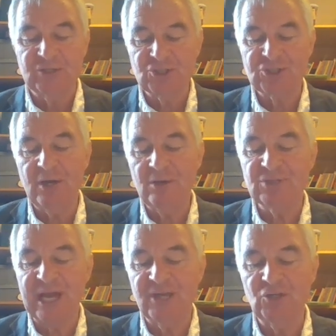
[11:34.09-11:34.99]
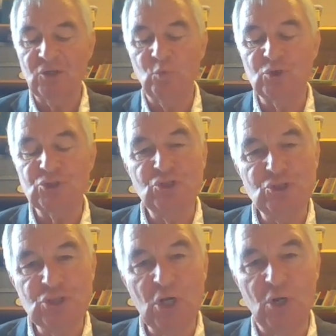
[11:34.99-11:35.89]
to show Daniel was
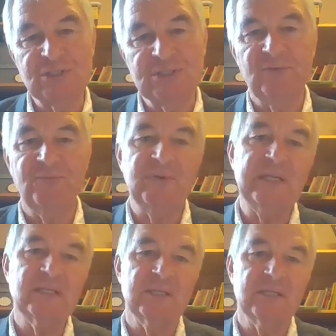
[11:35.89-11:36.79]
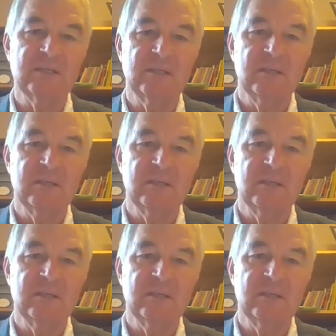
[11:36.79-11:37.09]
not defeated